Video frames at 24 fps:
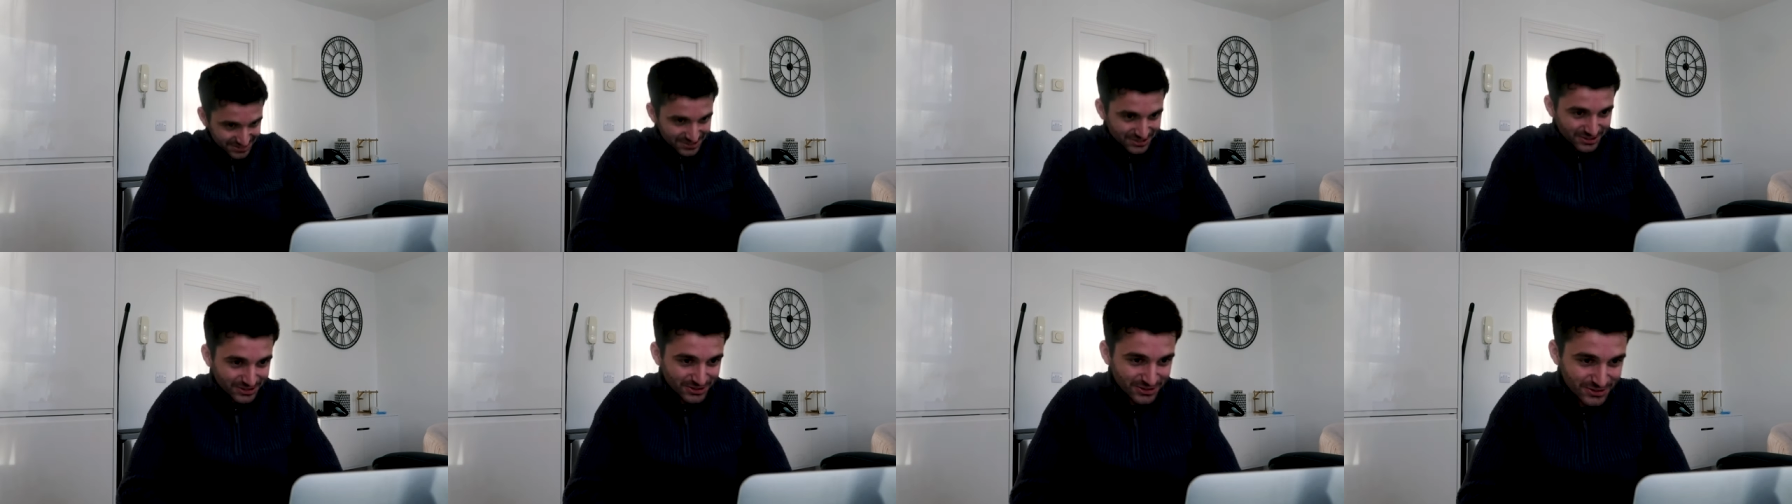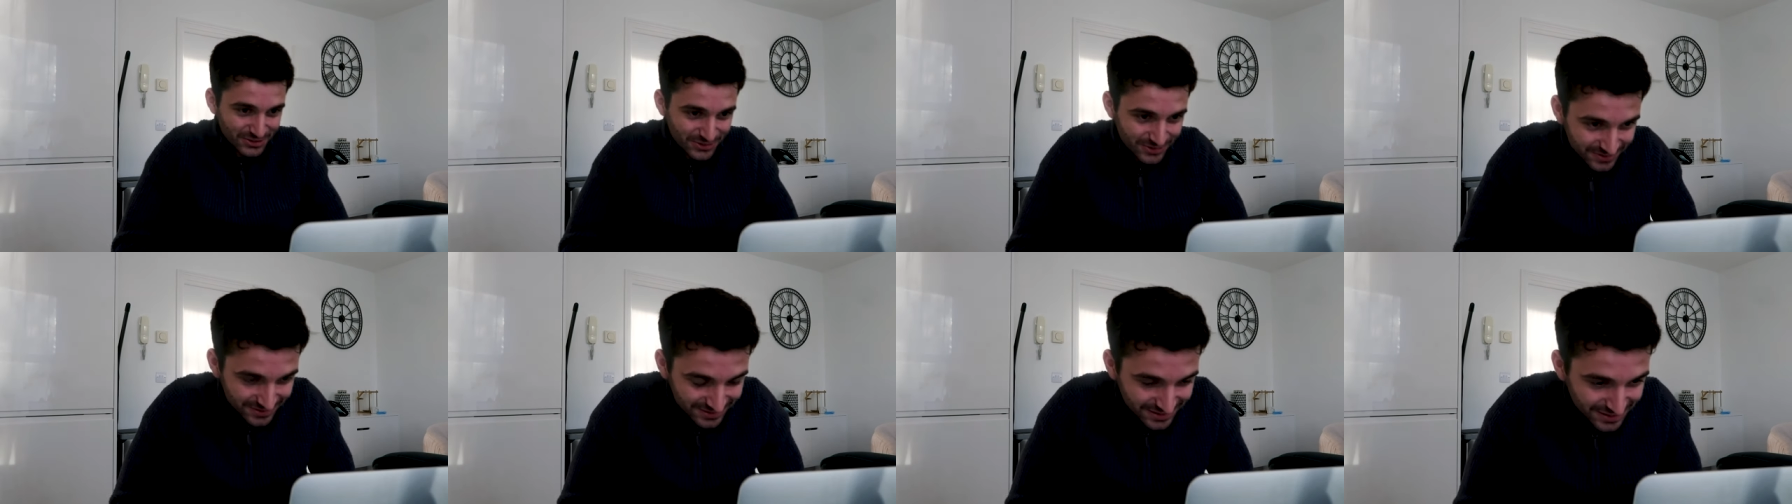
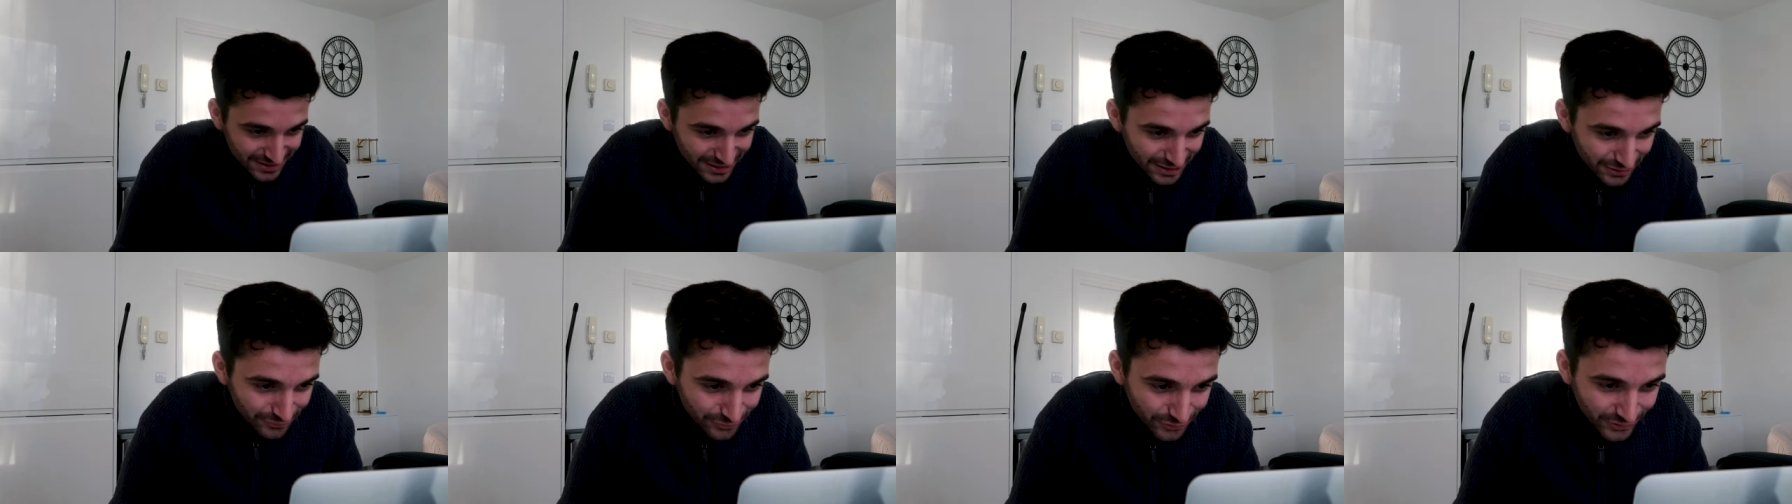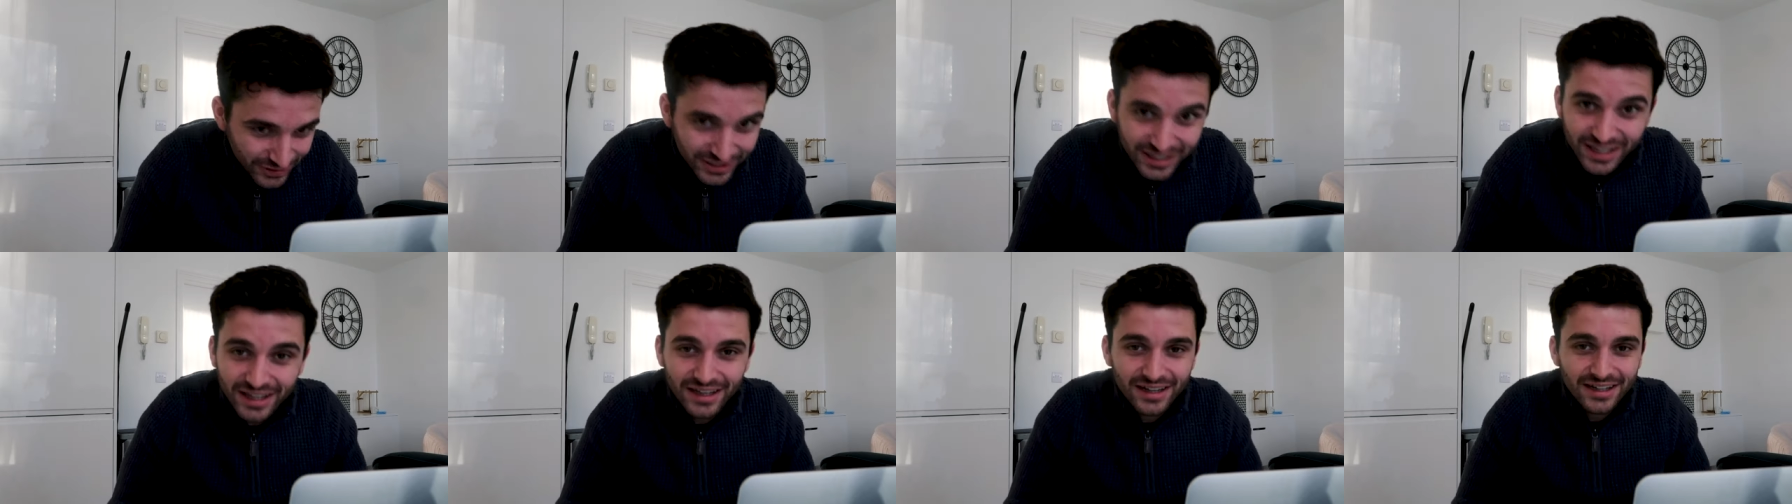So
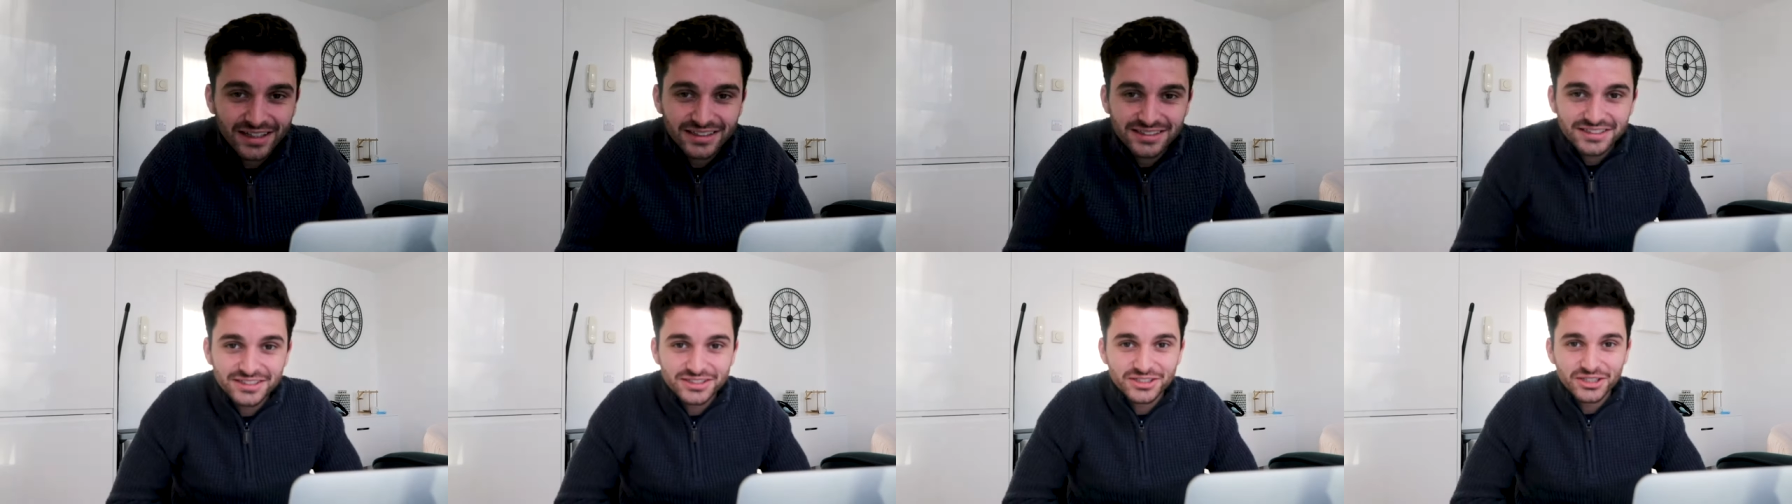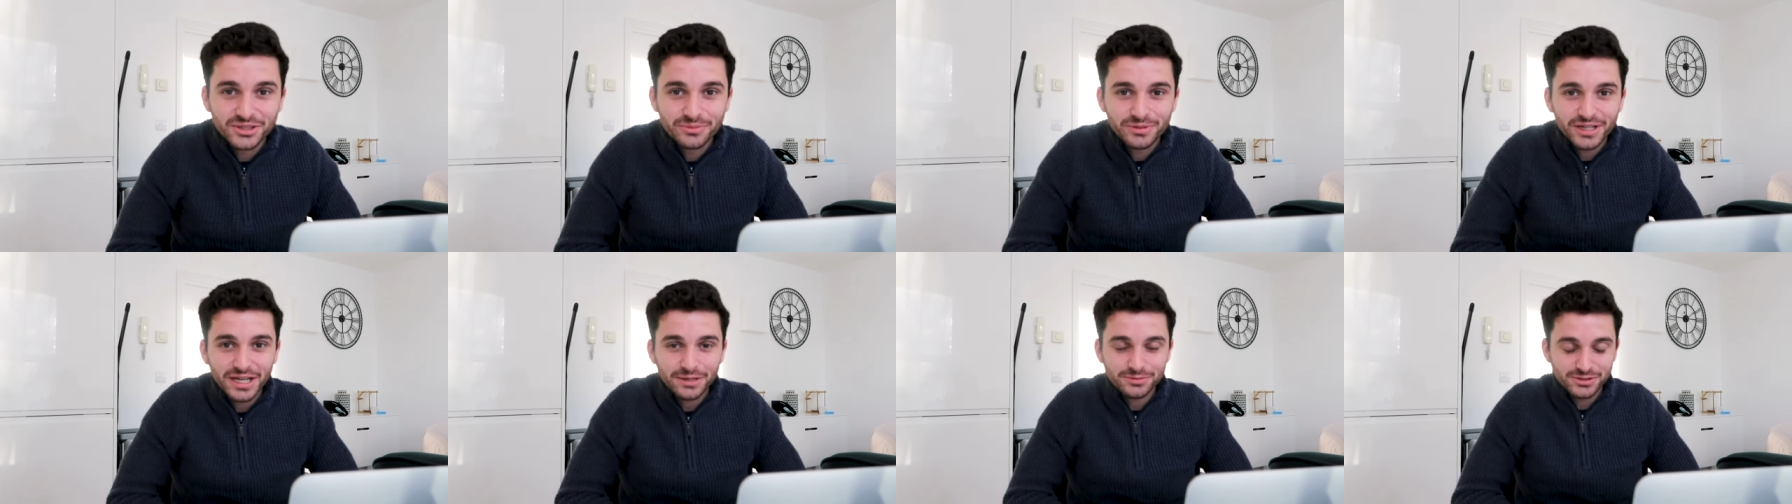everyone at Get Licensed
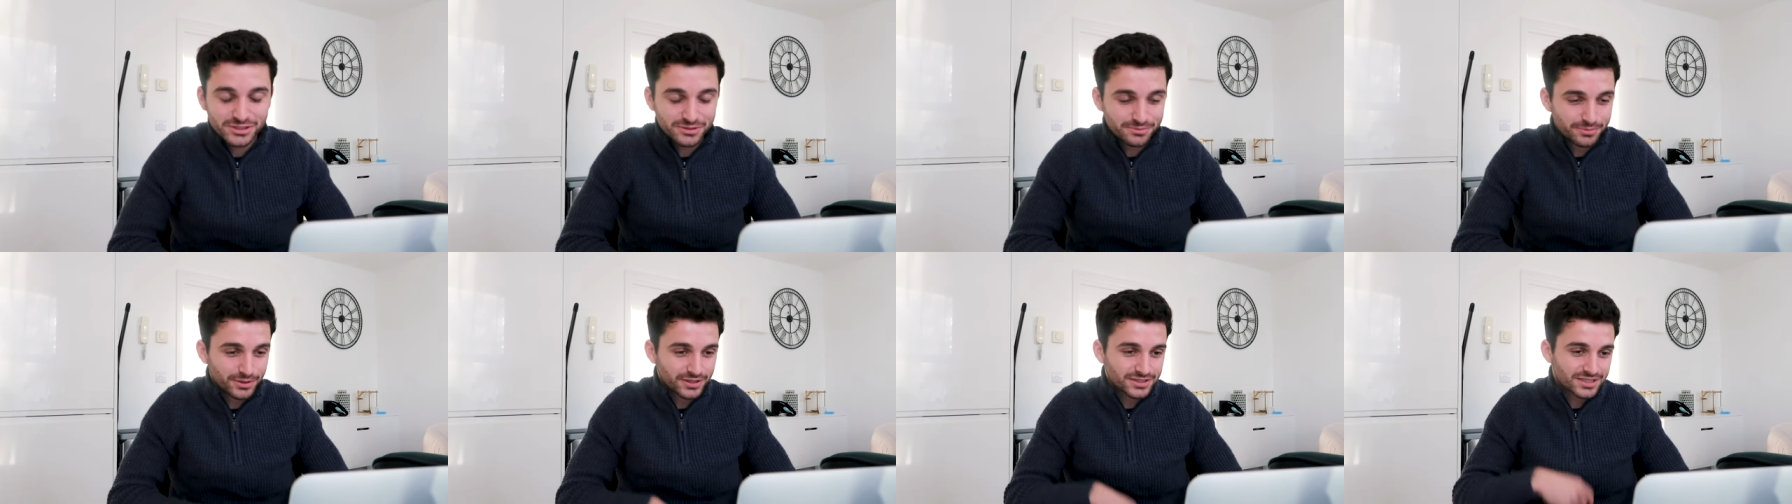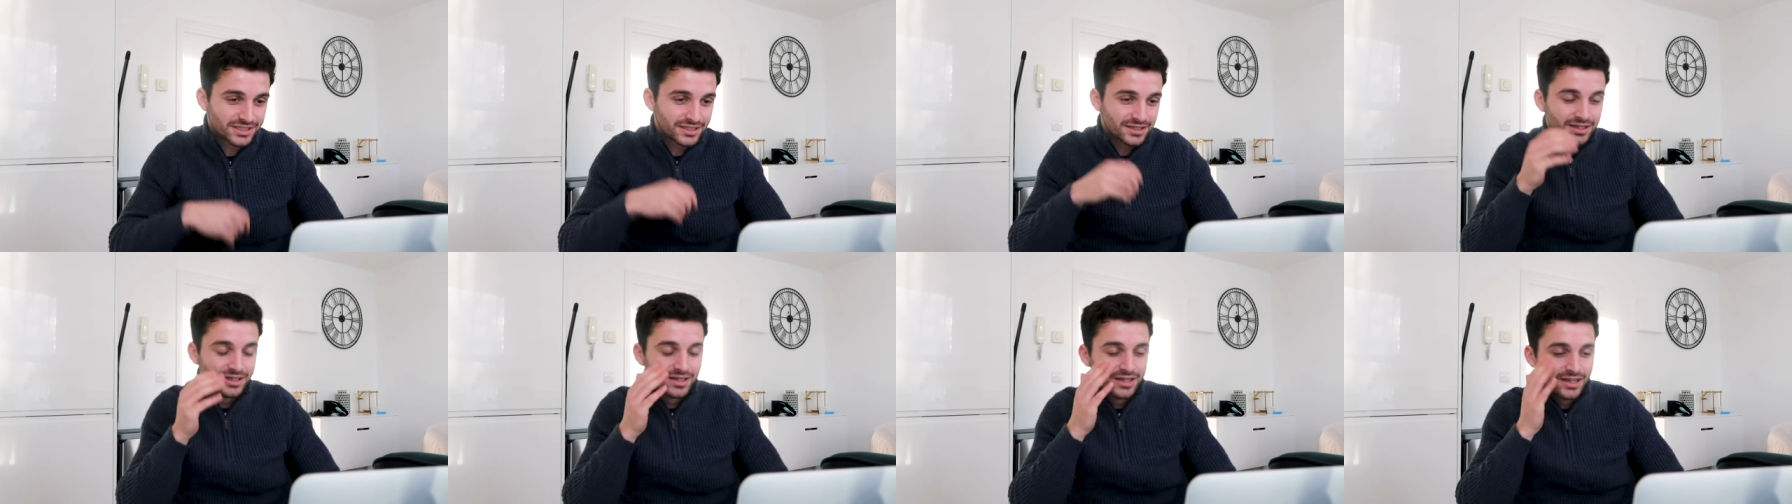is going to be absolutely
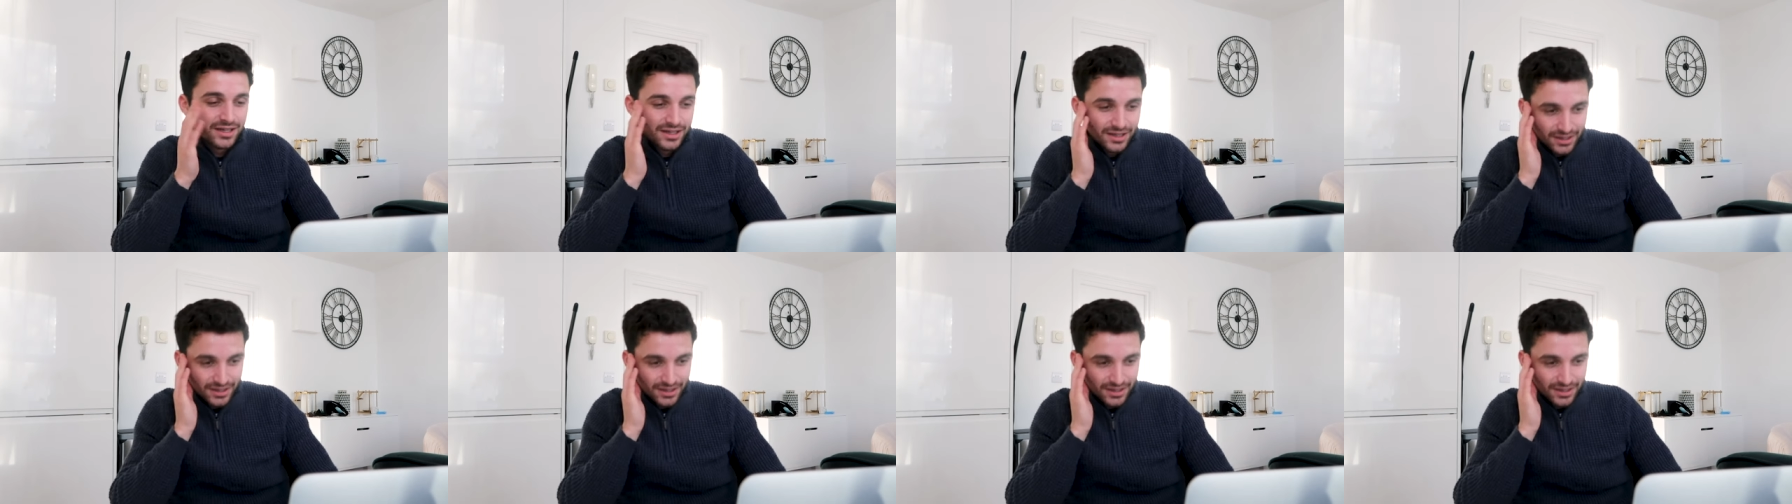buzzing.